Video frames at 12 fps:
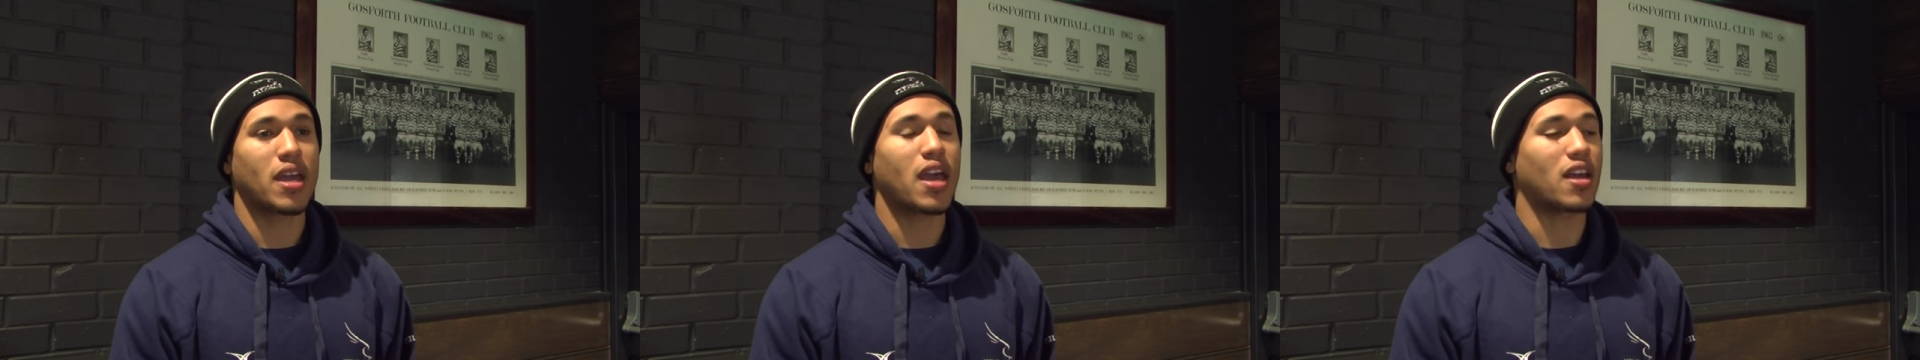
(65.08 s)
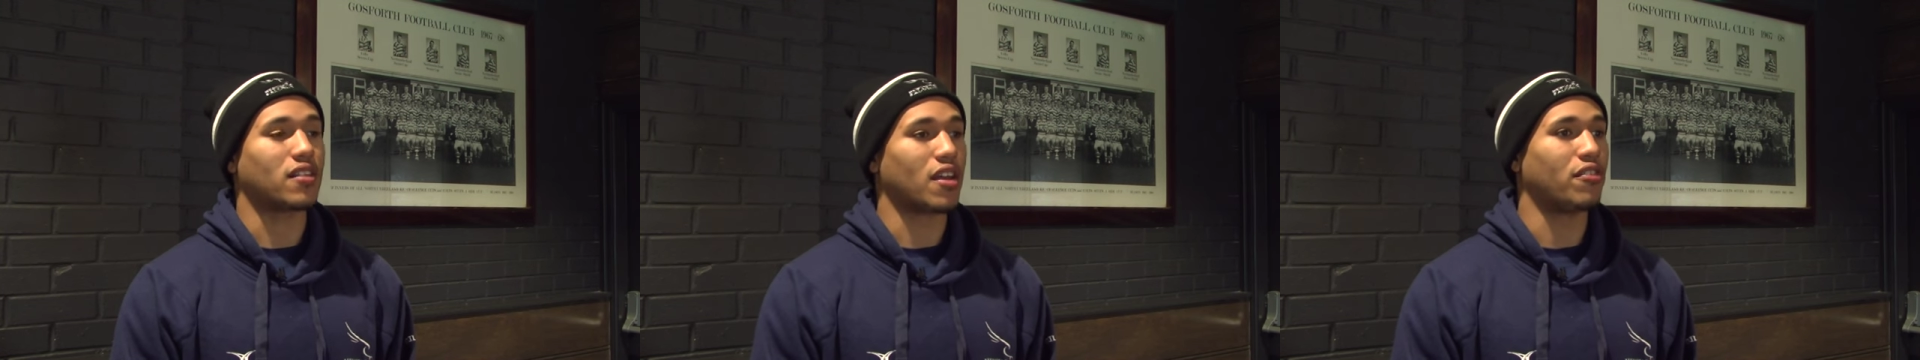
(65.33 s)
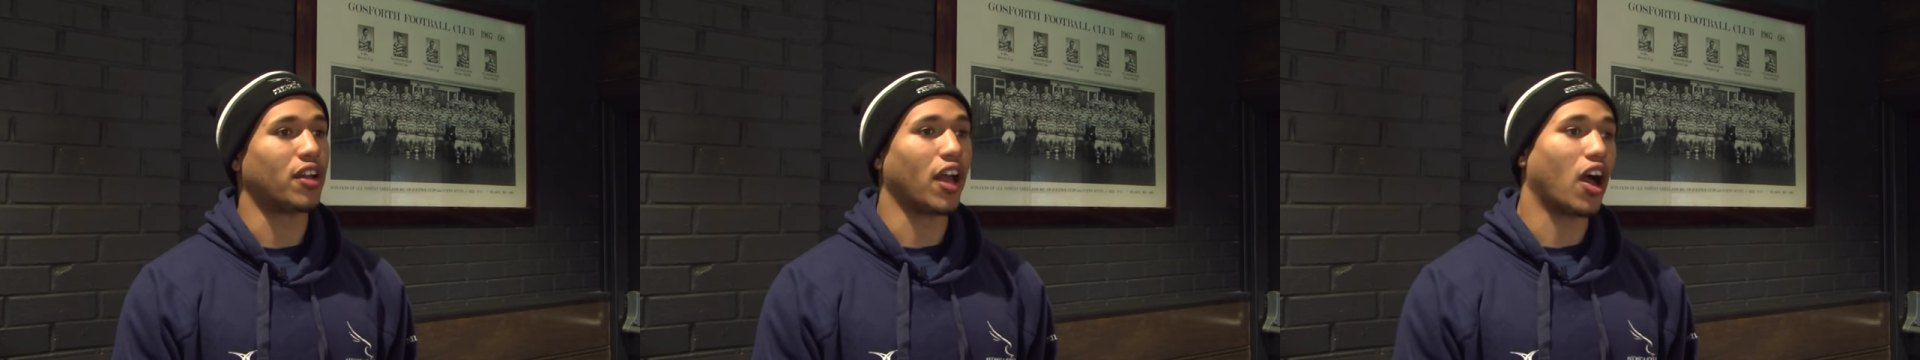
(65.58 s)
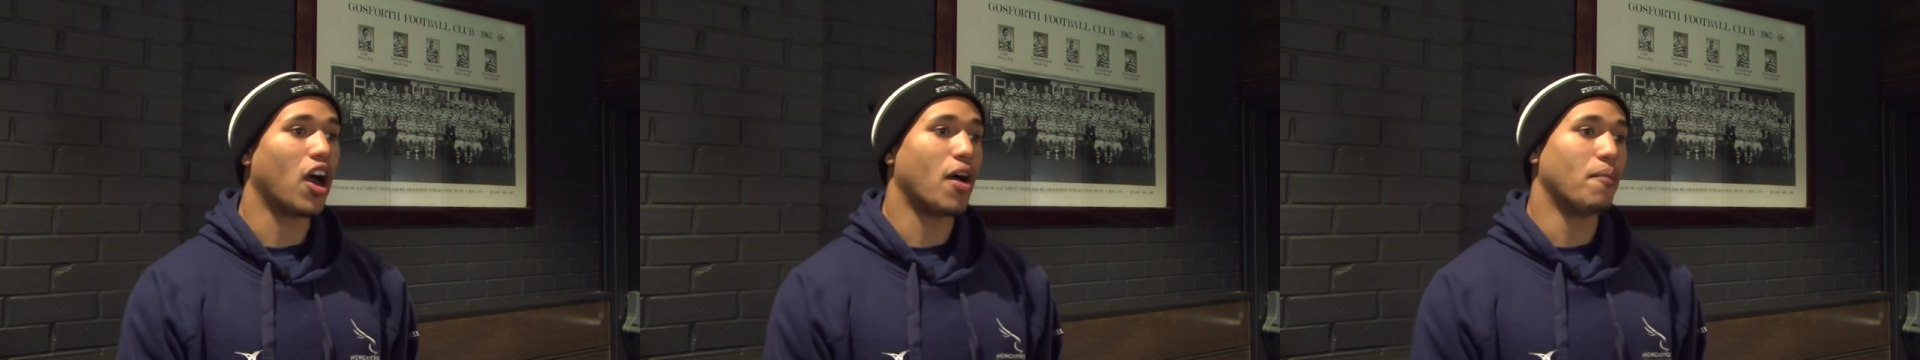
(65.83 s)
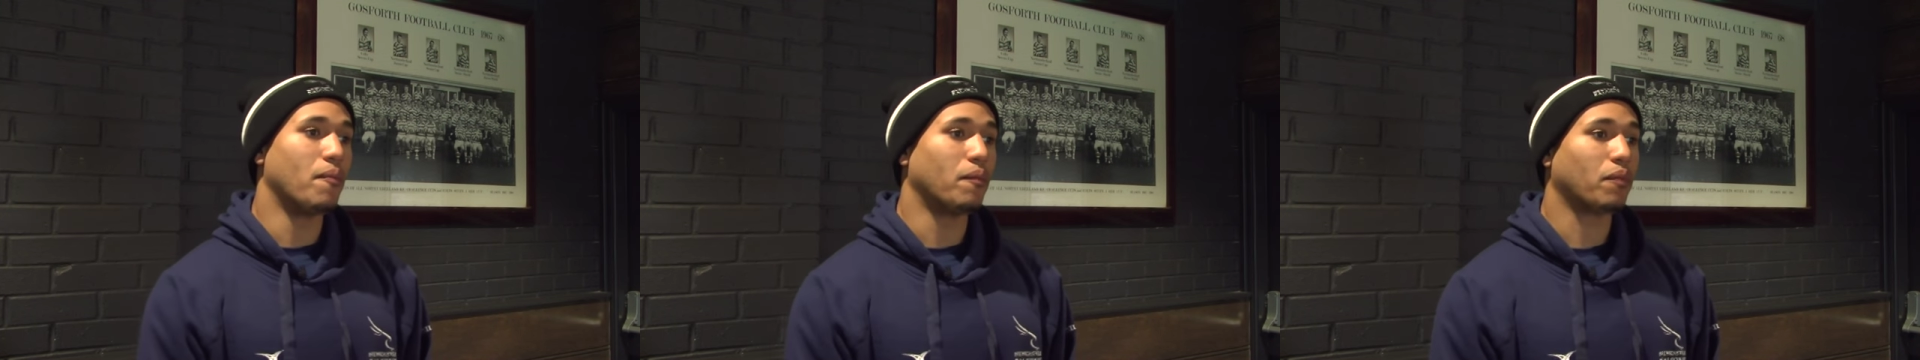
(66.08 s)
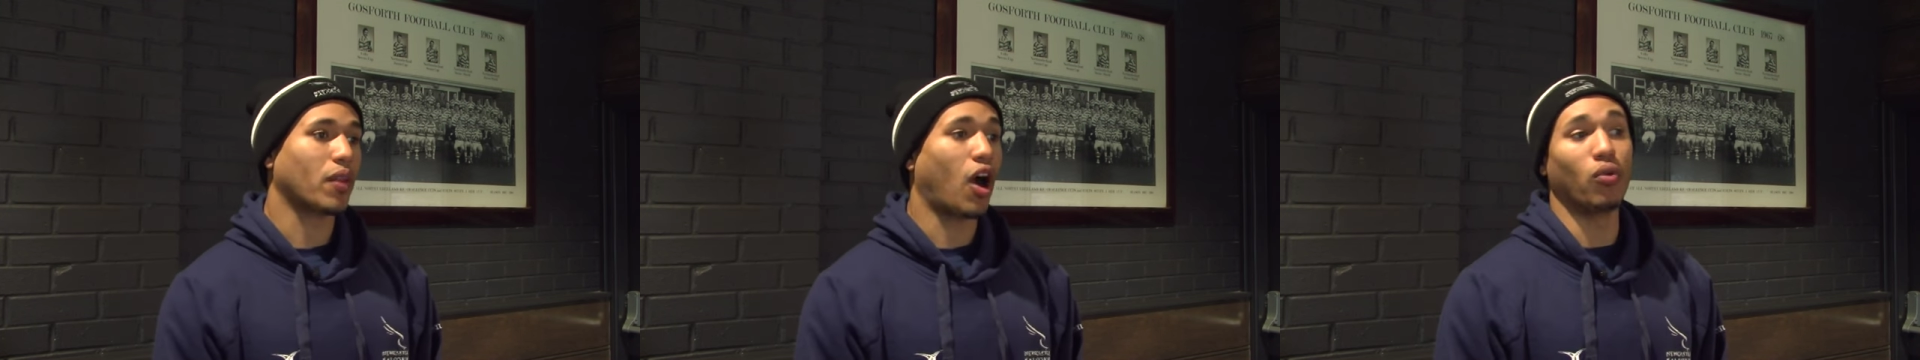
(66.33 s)
Yeah, definitely.
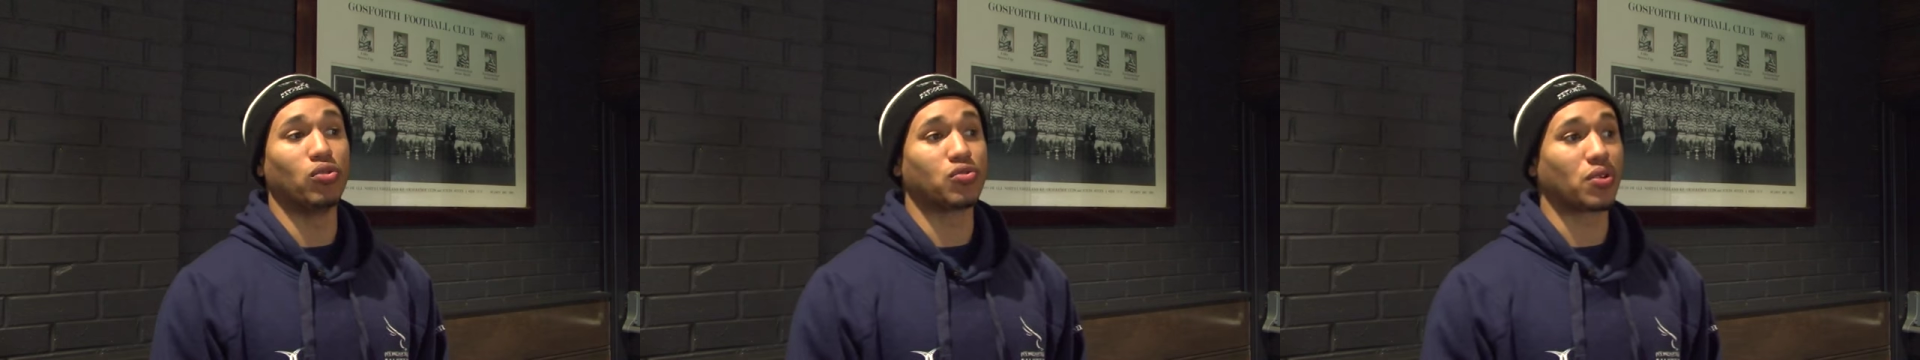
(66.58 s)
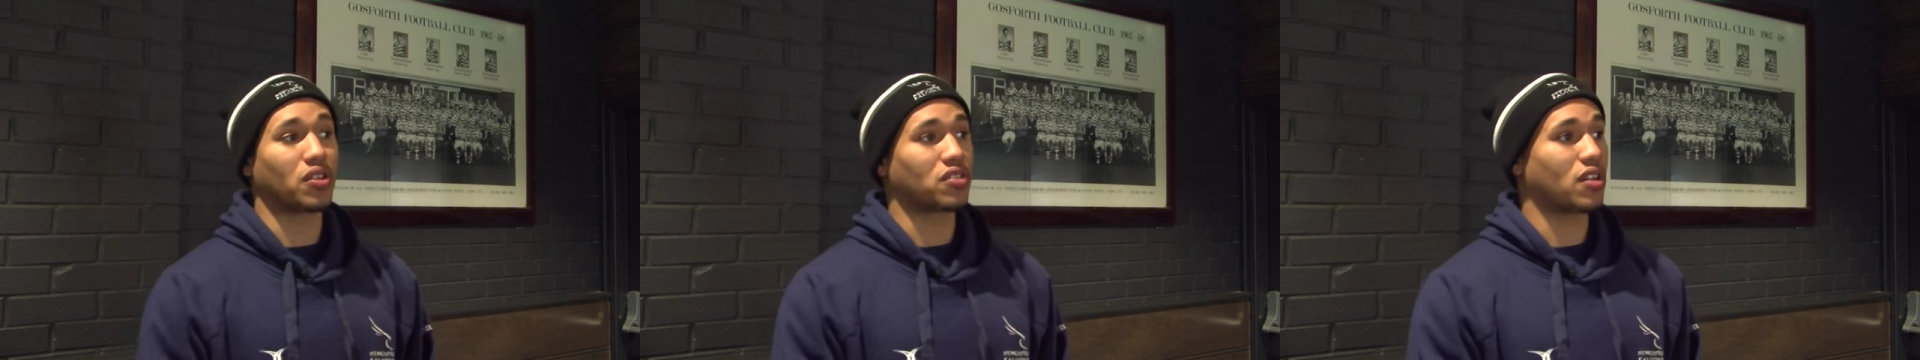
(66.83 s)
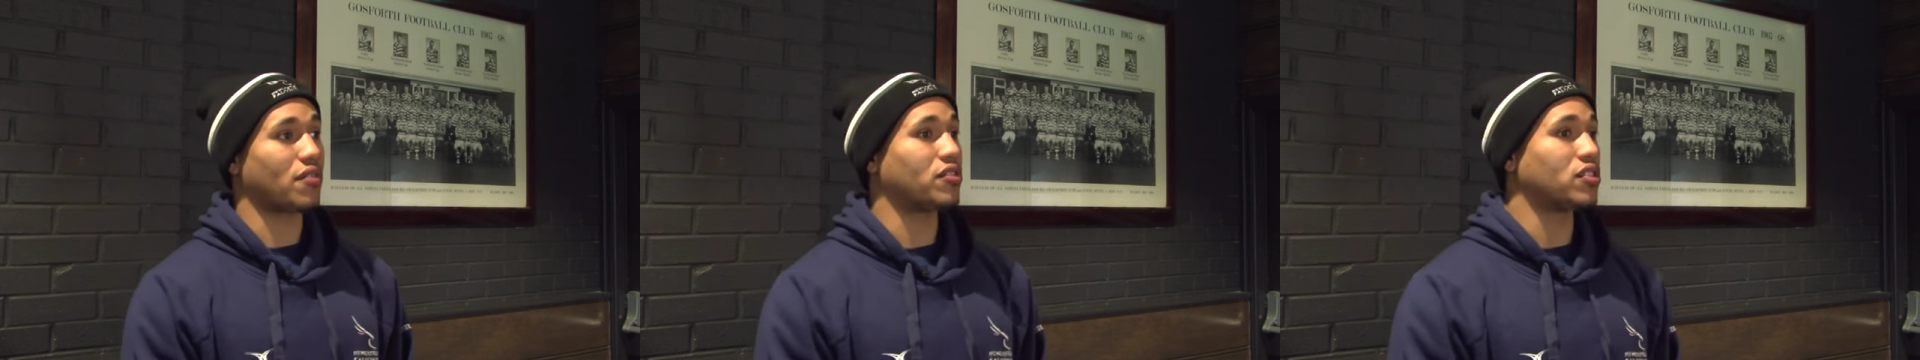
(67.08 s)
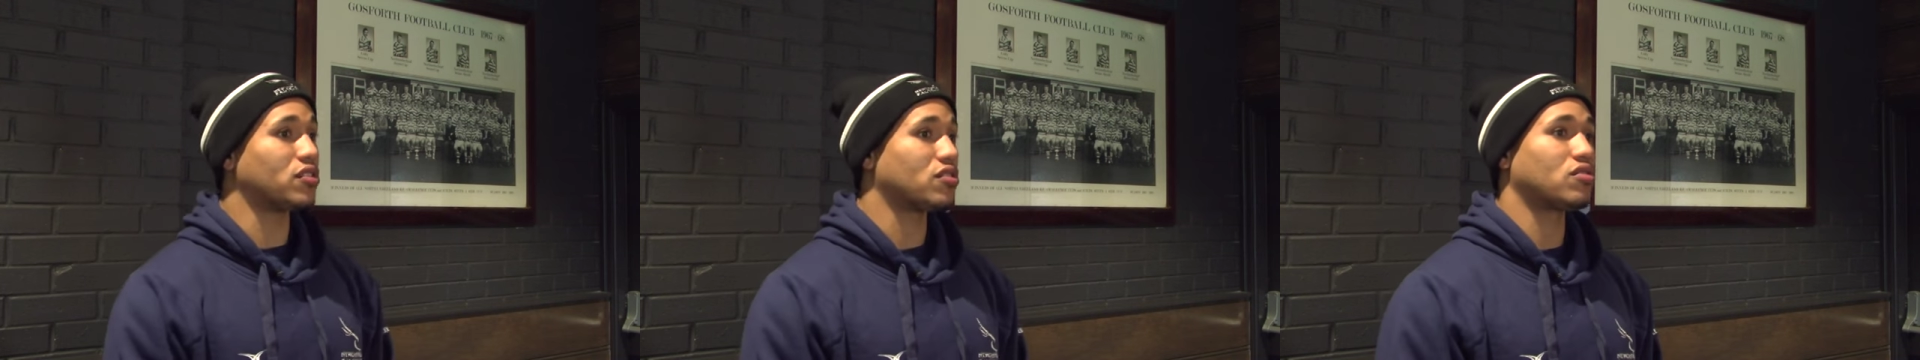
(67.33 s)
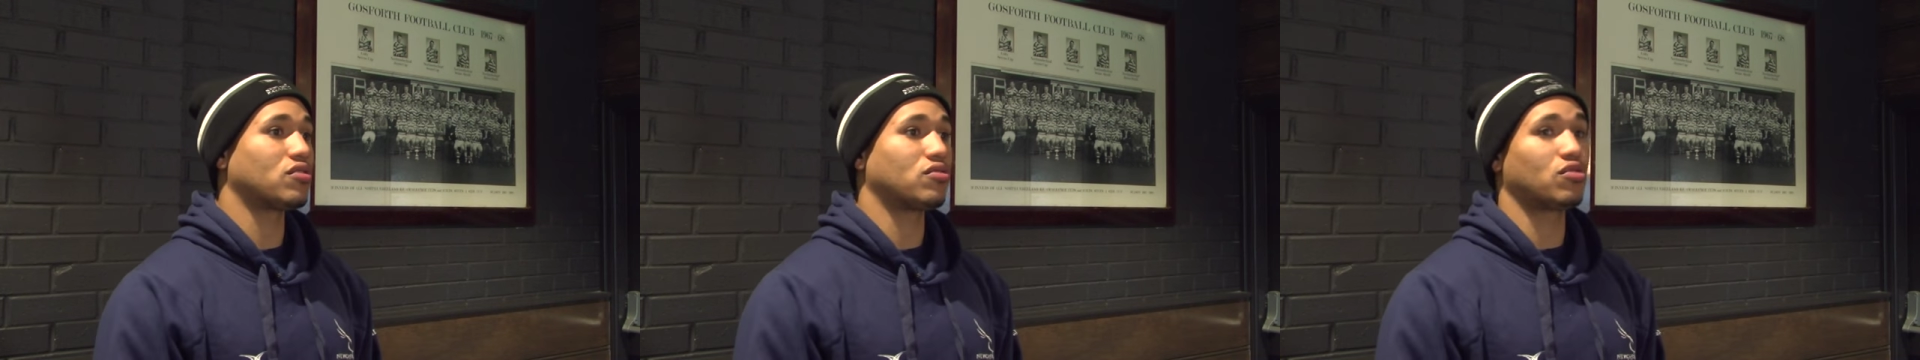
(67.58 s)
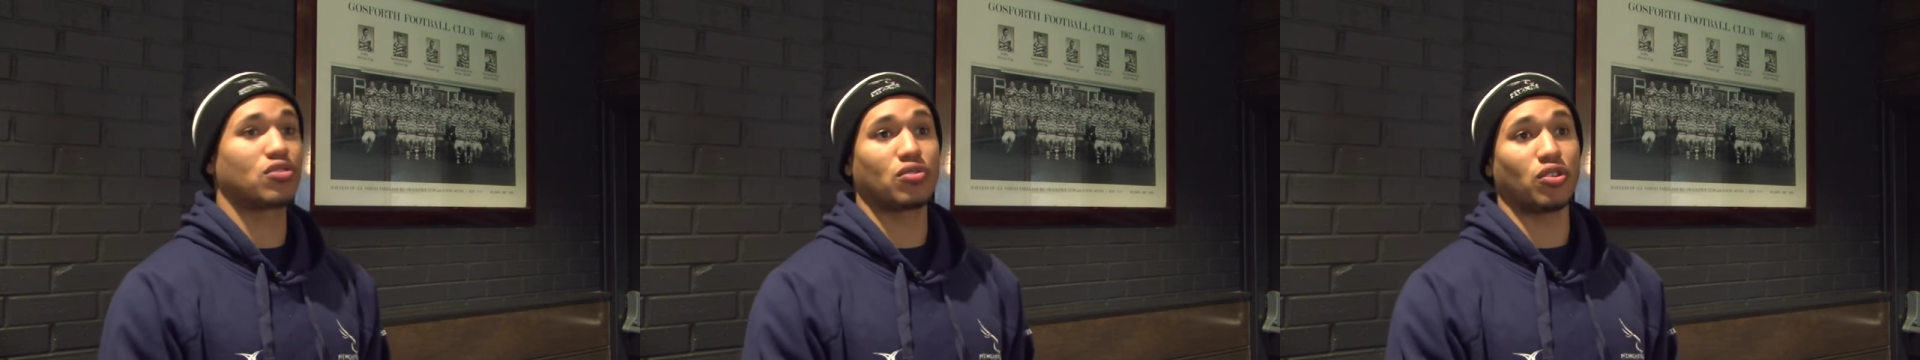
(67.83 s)
I was with the Sevens
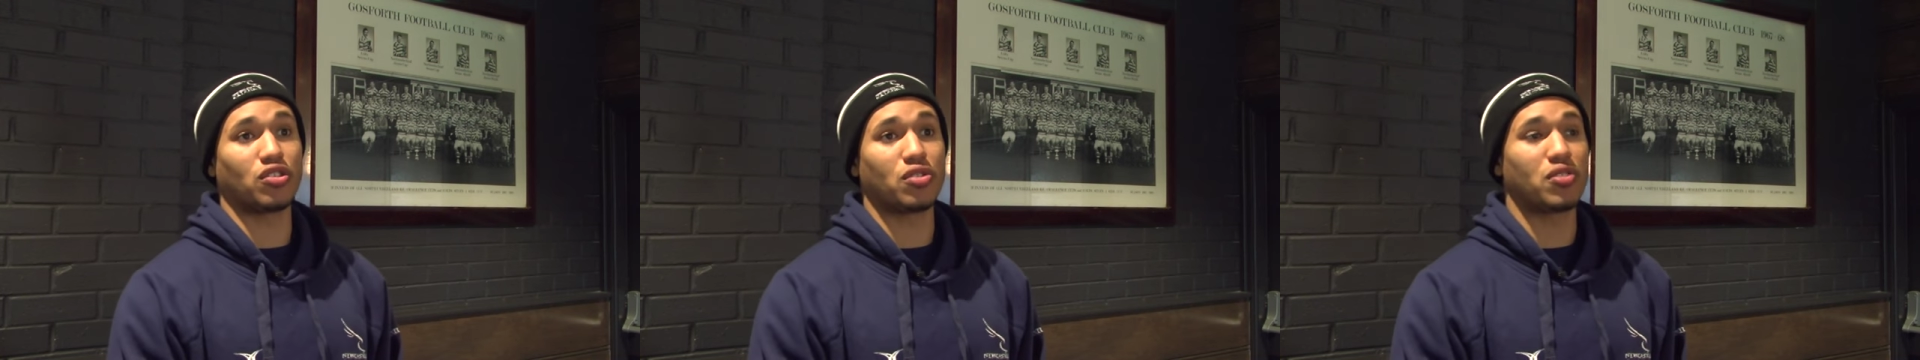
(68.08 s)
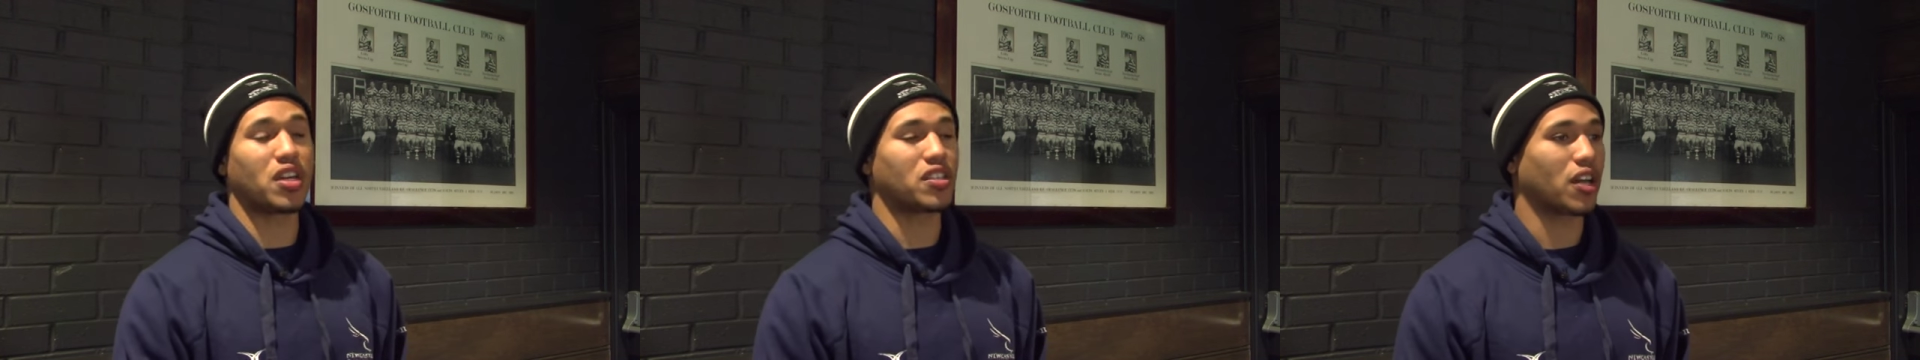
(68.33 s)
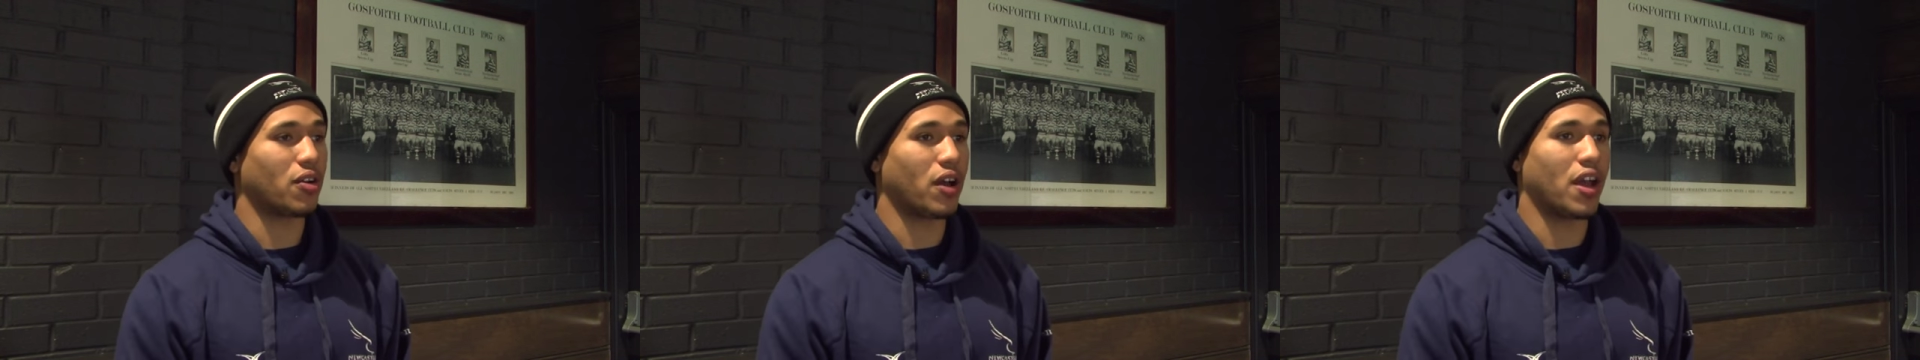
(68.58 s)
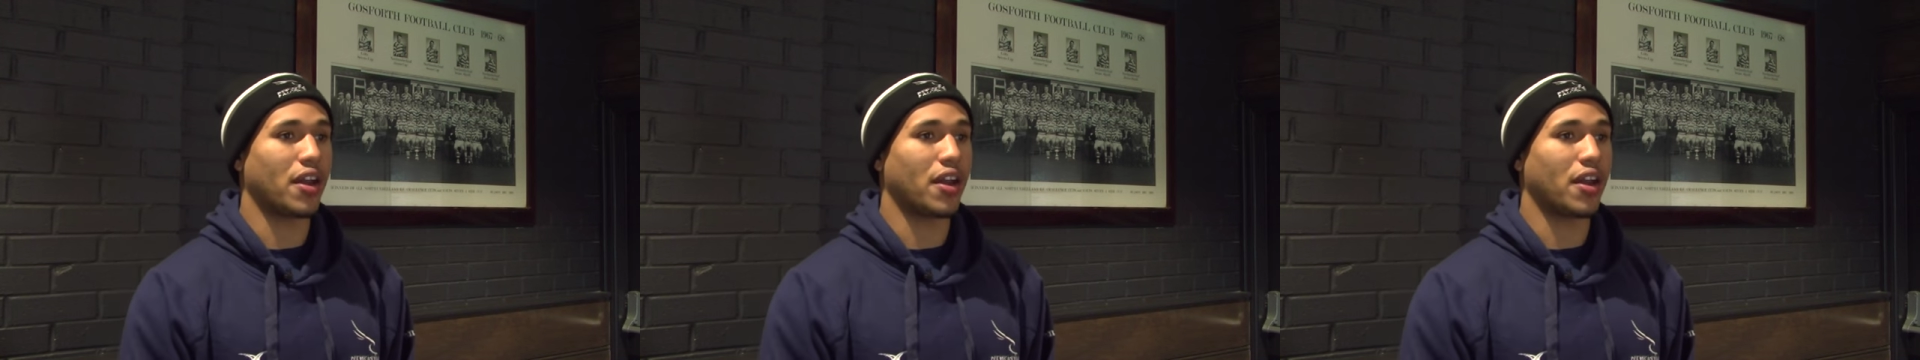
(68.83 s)
sort of 2 years ago,